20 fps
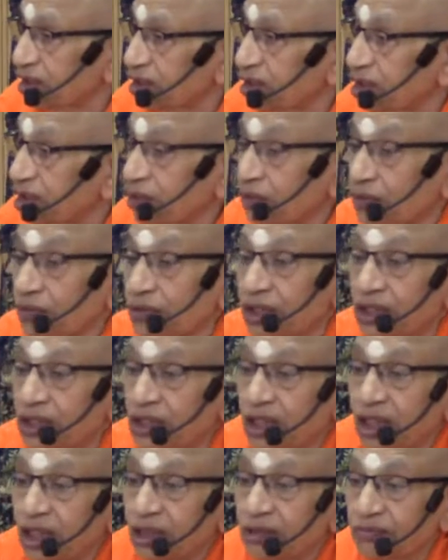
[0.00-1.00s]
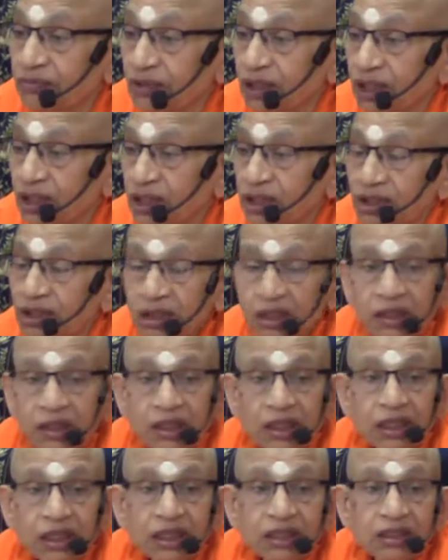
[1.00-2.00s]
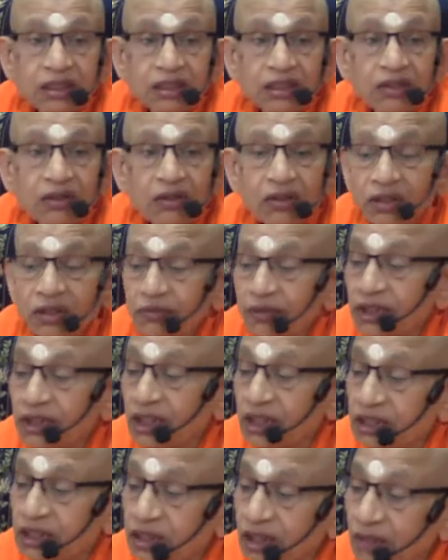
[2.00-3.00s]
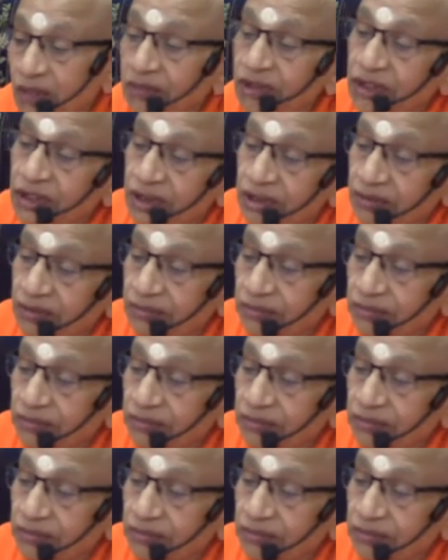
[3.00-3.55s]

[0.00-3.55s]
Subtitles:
is there only in the Atma, it is already been established.